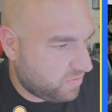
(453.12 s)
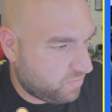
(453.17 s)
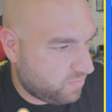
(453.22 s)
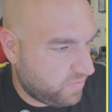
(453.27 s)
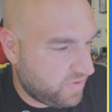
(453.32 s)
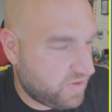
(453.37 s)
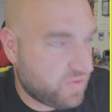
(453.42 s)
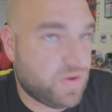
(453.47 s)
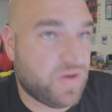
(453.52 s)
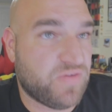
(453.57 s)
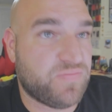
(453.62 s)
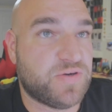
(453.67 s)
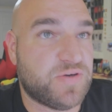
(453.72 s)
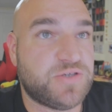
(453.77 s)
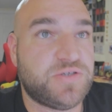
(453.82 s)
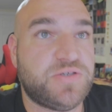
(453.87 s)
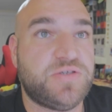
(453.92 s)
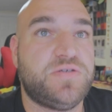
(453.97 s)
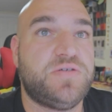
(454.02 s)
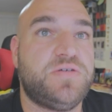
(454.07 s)
we don't have
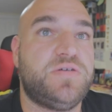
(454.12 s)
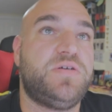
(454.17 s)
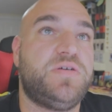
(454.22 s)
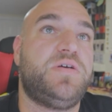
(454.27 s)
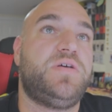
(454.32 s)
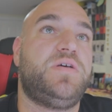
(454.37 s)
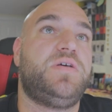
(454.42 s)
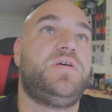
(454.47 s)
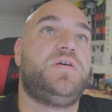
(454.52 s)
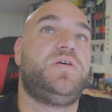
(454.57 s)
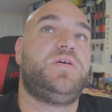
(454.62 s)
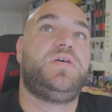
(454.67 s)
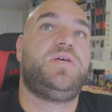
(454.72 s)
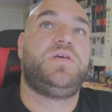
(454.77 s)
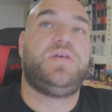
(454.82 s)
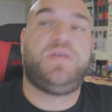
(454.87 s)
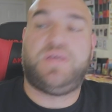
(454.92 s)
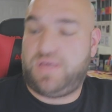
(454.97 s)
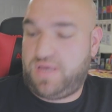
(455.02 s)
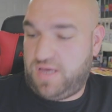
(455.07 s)
much.
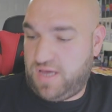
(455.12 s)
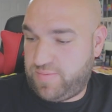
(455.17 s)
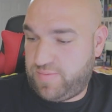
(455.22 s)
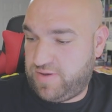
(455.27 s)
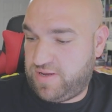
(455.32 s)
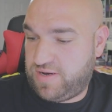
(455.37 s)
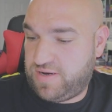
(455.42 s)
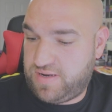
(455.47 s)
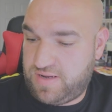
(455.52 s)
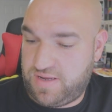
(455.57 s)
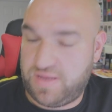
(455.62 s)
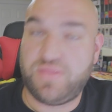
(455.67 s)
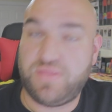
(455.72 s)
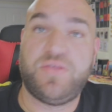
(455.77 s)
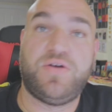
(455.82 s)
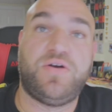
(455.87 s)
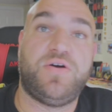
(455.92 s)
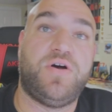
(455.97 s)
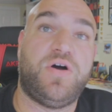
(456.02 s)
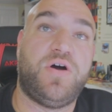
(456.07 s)
I mean,
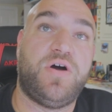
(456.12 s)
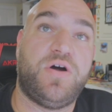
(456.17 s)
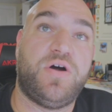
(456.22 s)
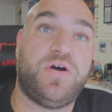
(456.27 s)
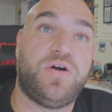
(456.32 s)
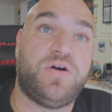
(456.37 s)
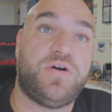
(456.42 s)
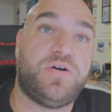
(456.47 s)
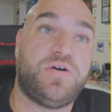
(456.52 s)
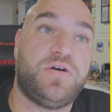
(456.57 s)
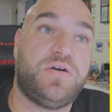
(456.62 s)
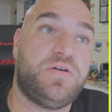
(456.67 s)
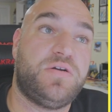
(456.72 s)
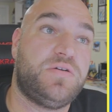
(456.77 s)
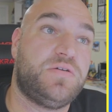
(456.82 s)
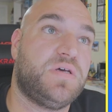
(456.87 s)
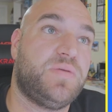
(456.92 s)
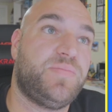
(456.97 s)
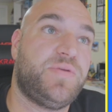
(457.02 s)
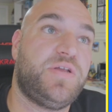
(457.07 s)
there are...
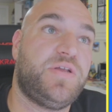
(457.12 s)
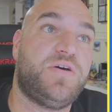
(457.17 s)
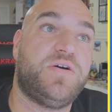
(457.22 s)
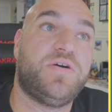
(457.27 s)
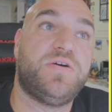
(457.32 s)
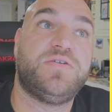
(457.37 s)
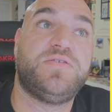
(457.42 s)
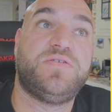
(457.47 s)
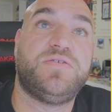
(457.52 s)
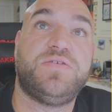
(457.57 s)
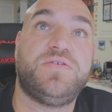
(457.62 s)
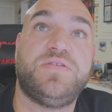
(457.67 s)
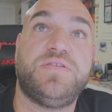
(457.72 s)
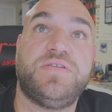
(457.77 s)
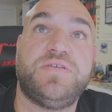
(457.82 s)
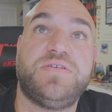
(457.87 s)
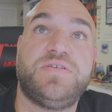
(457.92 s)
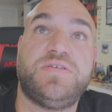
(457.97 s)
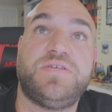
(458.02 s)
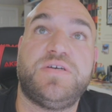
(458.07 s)
How many cards are in
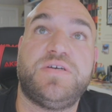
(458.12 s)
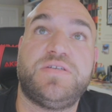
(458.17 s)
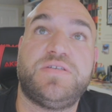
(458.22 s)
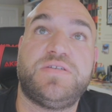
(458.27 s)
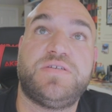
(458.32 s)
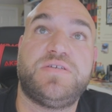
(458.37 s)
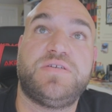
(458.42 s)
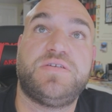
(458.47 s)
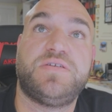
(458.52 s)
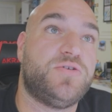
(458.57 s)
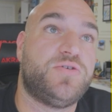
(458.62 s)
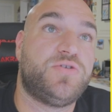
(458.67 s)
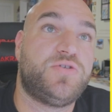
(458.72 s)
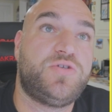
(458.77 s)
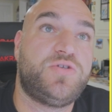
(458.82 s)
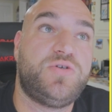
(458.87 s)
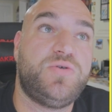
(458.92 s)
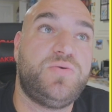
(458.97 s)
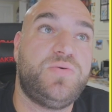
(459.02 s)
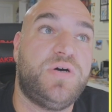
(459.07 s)
this set? There's
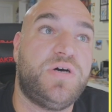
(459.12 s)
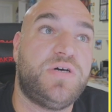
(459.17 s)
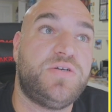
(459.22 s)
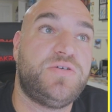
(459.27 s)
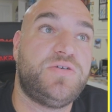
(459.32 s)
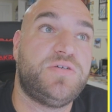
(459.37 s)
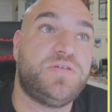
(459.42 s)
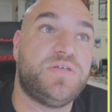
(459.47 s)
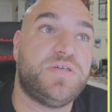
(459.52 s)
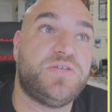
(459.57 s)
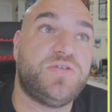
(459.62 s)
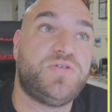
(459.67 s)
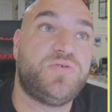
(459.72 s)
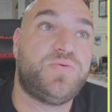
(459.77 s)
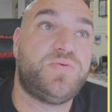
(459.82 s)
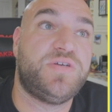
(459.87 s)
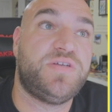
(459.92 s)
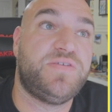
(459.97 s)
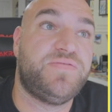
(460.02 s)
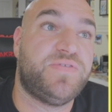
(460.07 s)

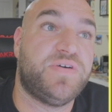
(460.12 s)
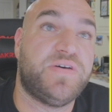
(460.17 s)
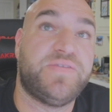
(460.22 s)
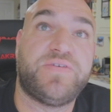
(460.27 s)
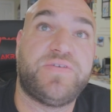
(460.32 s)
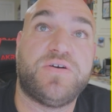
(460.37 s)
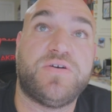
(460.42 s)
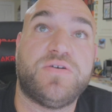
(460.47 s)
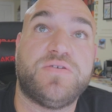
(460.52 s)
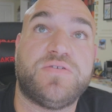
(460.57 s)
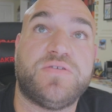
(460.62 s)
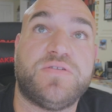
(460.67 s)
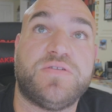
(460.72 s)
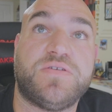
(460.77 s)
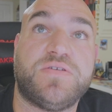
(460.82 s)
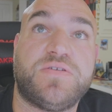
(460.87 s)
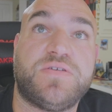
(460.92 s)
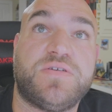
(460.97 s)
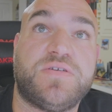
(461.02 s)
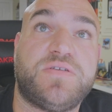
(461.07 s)
225 cards in
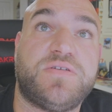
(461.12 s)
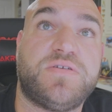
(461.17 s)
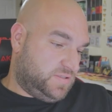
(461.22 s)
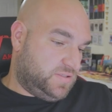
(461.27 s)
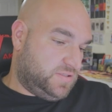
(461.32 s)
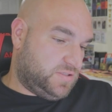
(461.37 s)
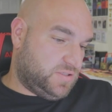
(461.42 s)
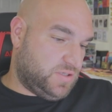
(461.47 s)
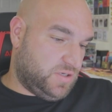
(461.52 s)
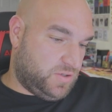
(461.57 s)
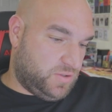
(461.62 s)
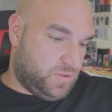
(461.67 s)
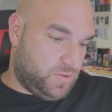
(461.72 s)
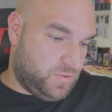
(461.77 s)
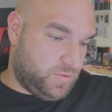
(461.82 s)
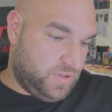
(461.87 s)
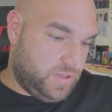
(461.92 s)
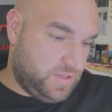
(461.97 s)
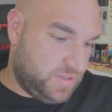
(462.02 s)
this set. So,